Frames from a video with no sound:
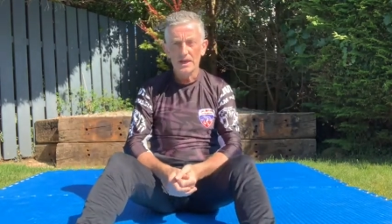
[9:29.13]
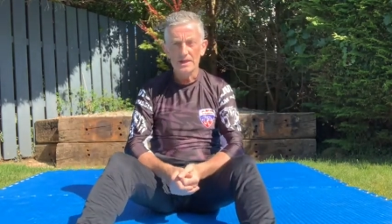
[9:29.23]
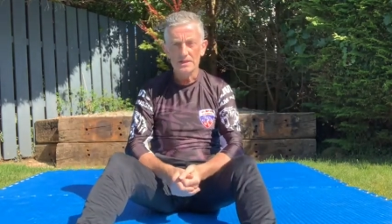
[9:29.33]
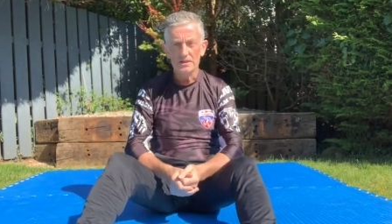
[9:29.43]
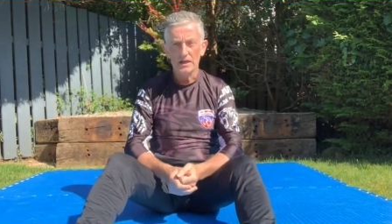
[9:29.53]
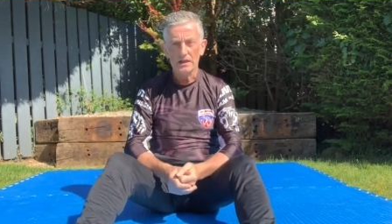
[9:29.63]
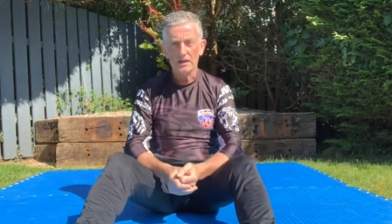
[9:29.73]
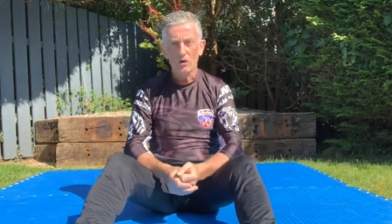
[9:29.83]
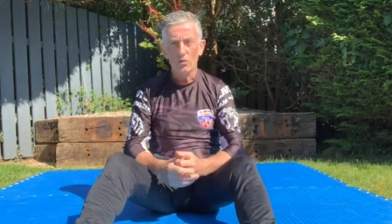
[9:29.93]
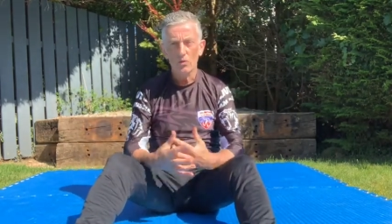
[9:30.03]
is that
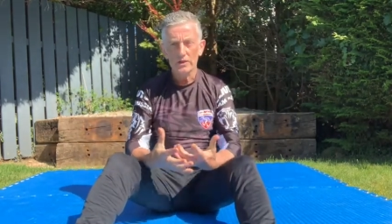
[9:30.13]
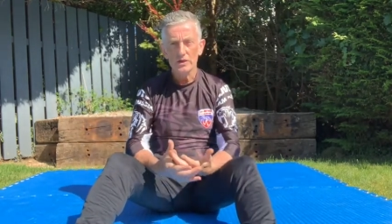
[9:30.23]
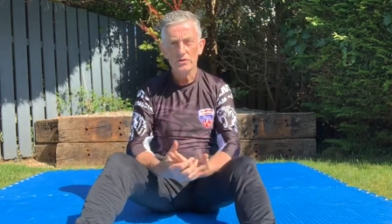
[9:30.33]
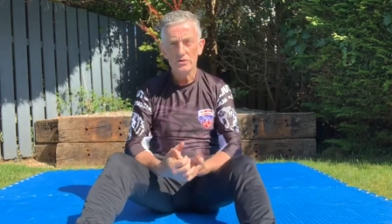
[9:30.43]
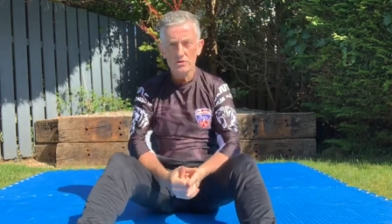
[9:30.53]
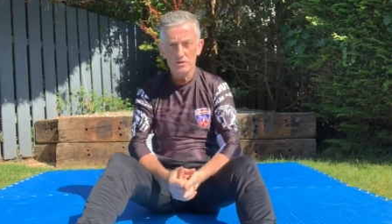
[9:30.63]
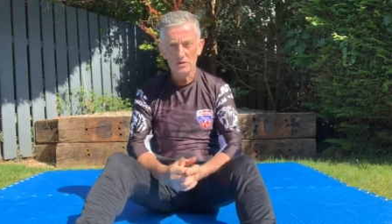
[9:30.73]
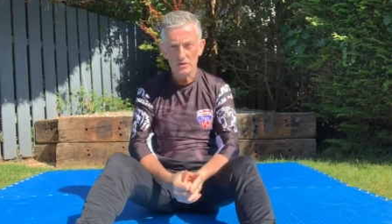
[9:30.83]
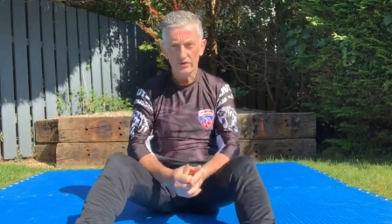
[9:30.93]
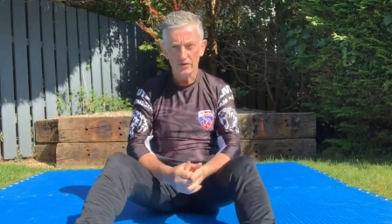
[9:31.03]
when they're
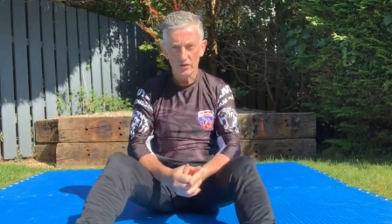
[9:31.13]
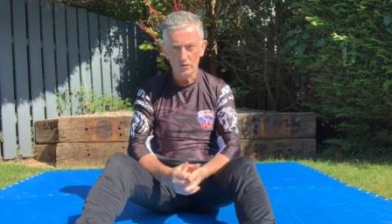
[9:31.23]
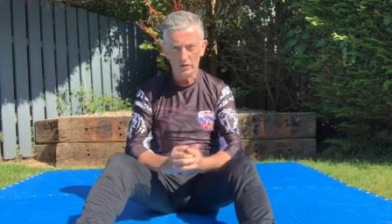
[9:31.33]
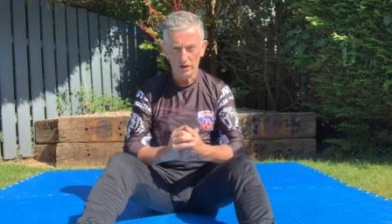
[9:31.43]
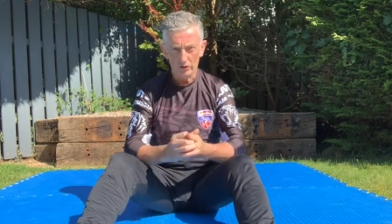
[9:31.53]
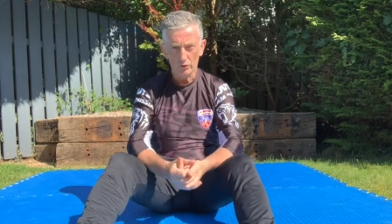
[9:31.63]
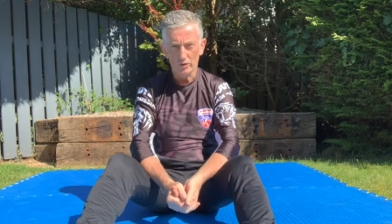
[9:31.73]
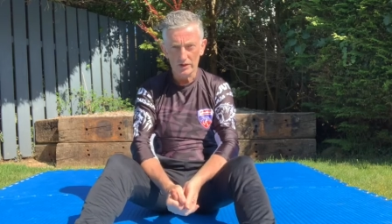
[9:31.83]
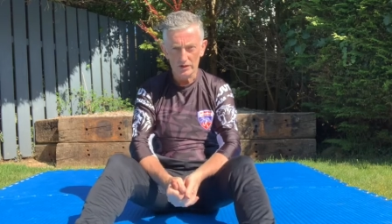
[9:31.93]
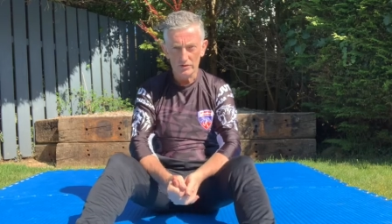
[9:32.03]
using their phone and
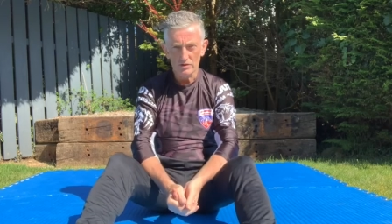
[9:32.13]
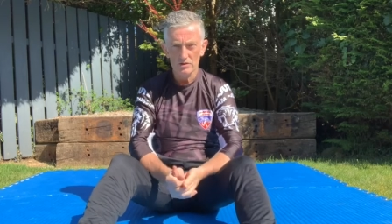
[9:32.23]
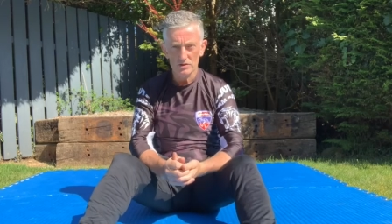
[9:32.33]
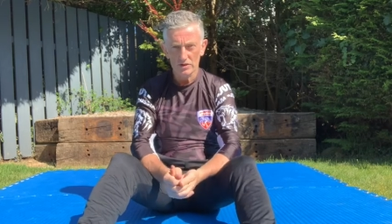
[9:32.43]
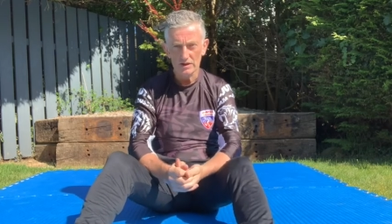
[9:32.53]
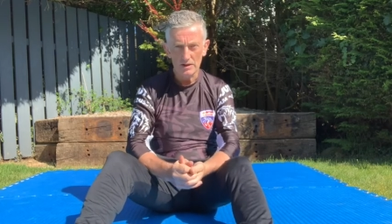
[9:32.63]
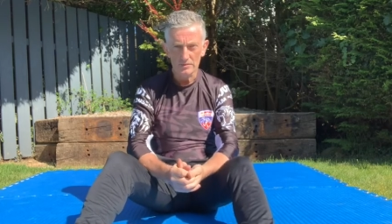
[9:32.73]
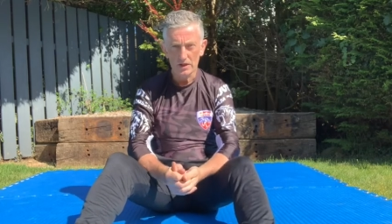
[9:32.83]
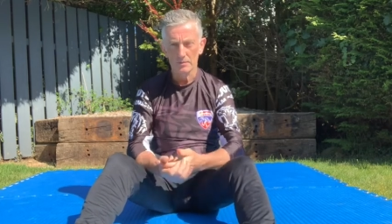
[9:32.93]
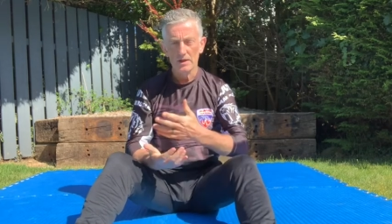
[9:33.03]
when they're using their
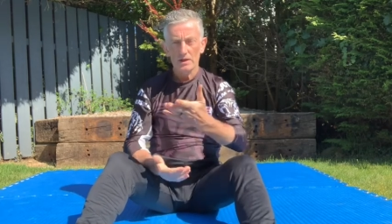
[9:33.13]
laptop,